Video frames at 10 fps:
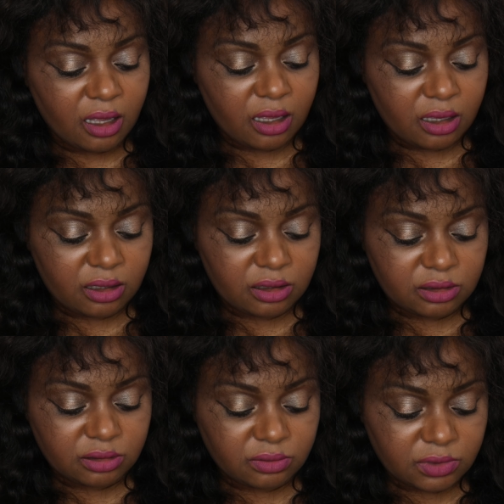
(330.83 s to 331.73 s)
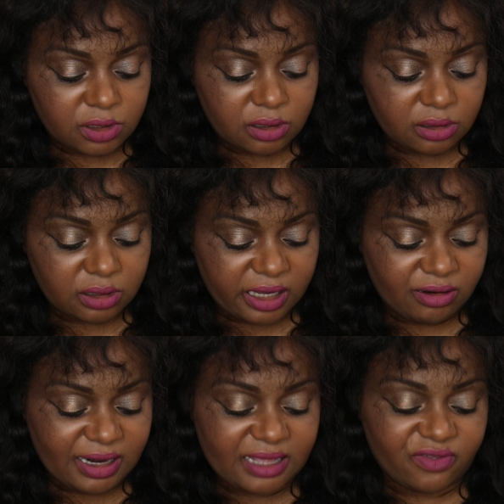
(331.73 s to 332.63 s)
Um, I
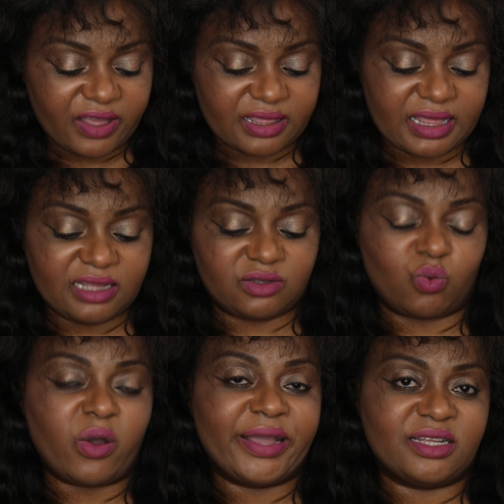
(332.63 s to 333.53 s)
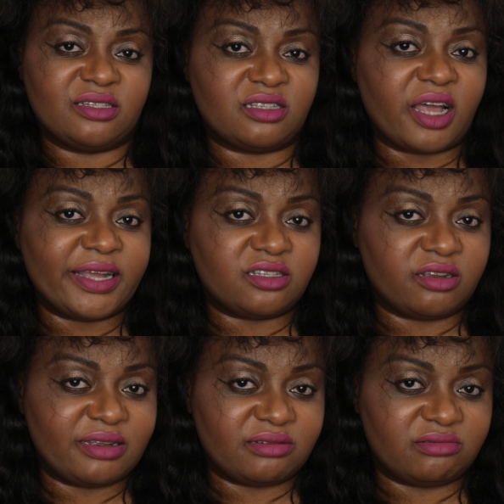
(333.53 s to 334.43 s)
don't like the fact that it's white inside, so
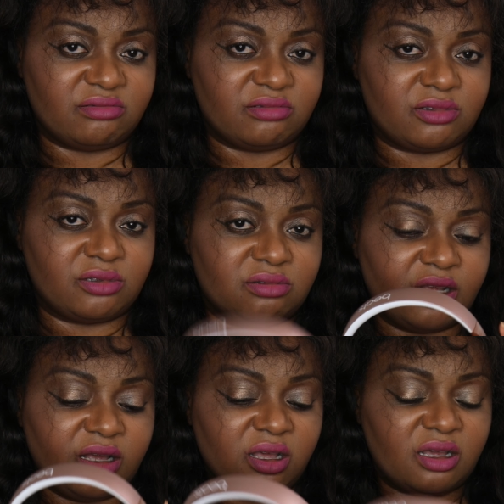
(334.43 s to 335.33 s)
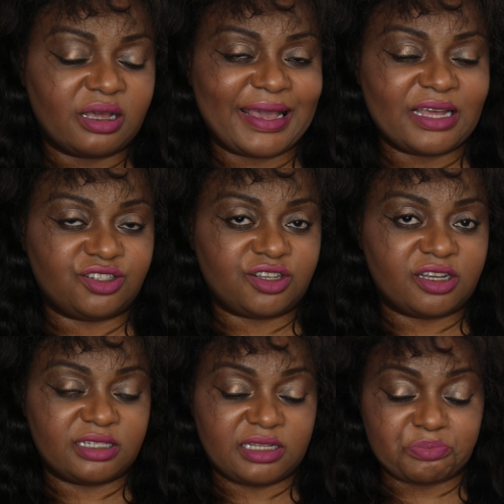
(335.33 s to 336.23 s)
it get
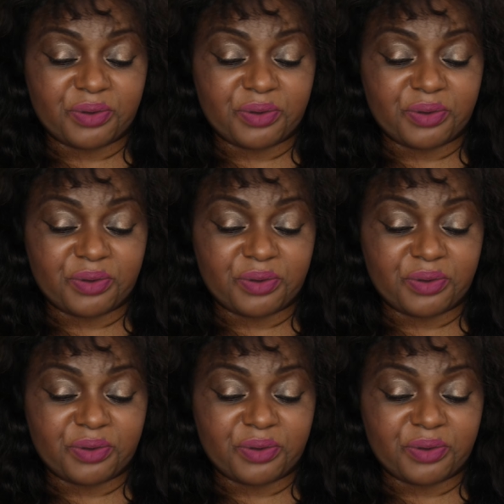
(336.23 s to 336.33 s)
dirty.